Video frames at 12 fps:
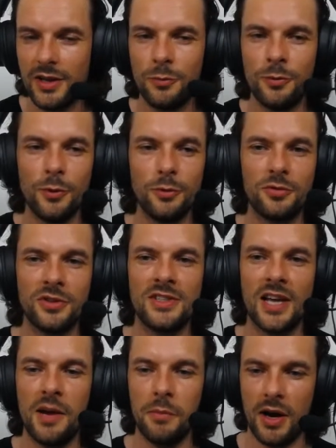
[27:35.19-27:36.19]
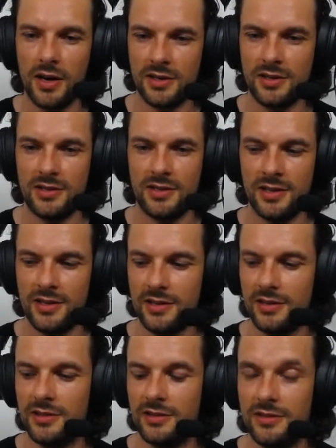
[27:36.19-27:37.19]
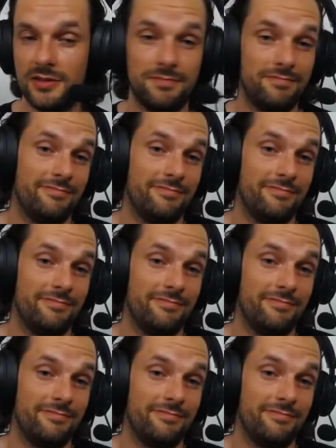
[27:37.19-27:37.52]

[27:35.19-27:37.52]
root for Denmark because